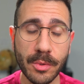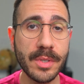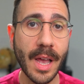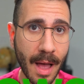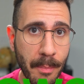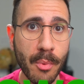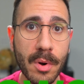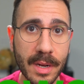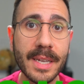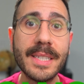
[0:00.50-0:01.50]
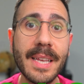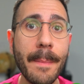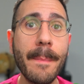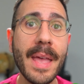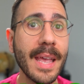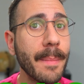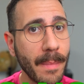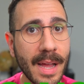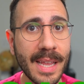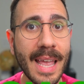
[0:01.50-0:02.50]
use Upwork to make
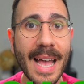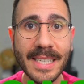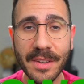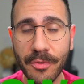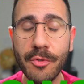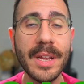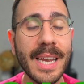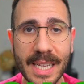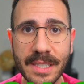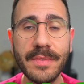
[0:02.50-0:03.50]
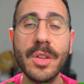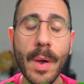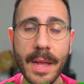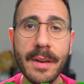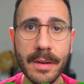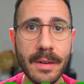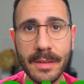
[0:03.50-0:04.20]
money as a freelance video editor.